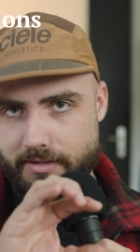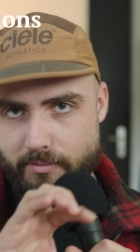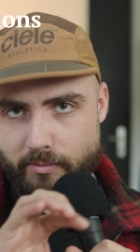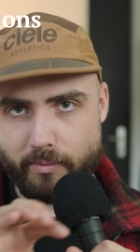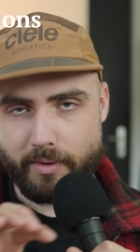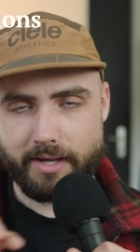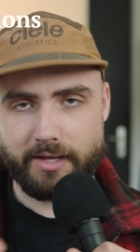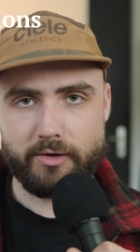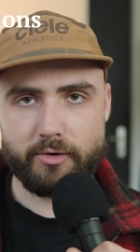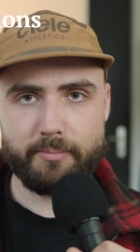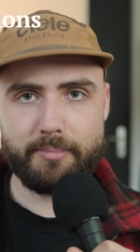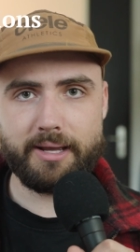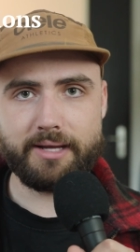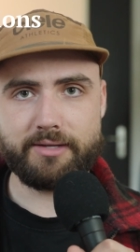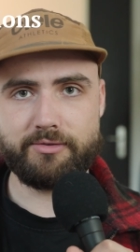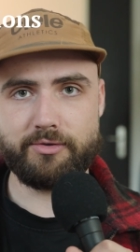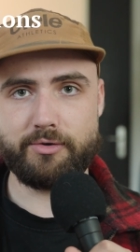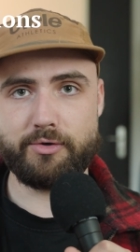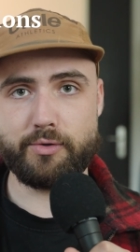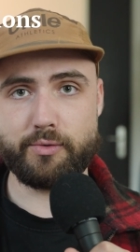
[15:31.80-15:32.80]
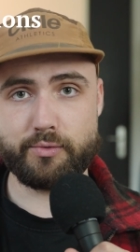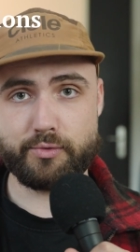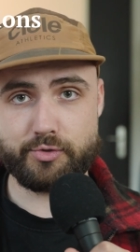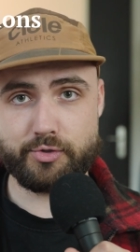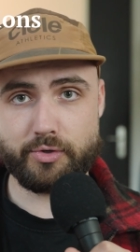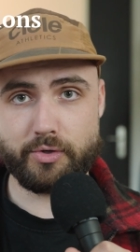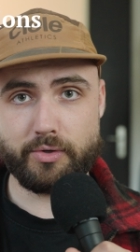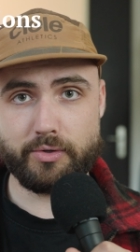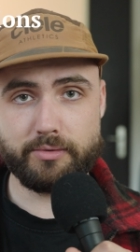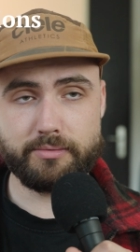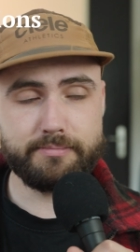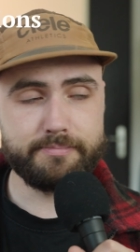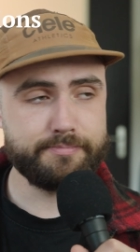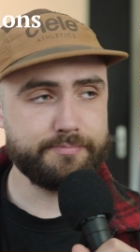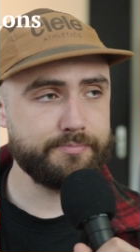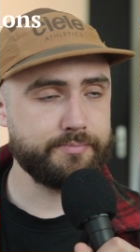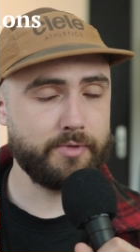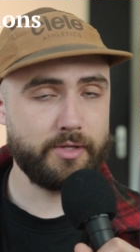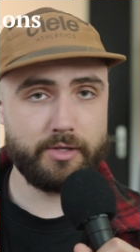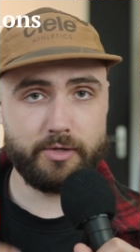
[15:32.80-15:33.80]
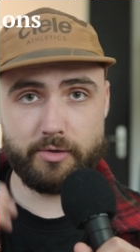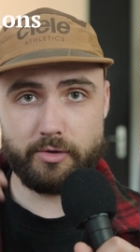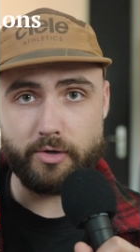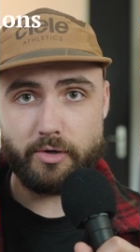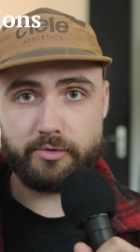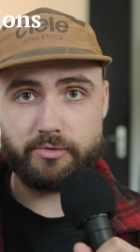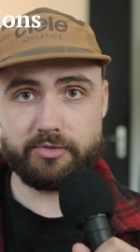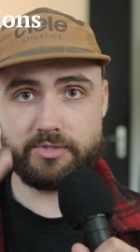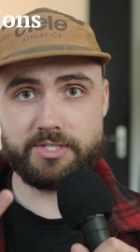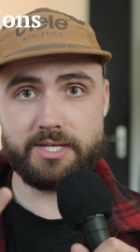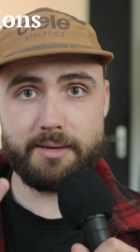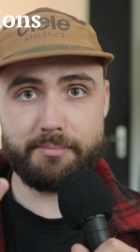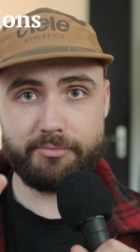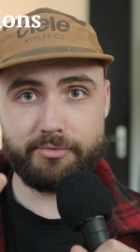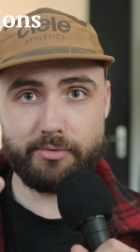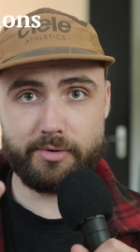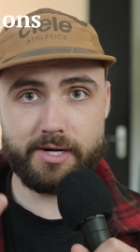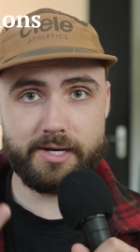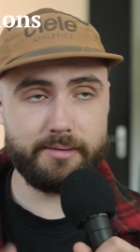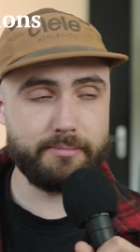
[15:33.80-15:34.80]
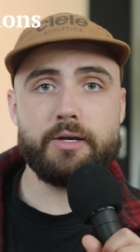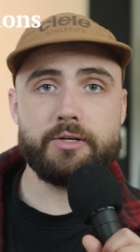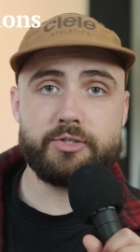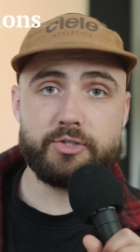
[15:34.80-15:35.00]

When you're back to neutral, you go to step 3.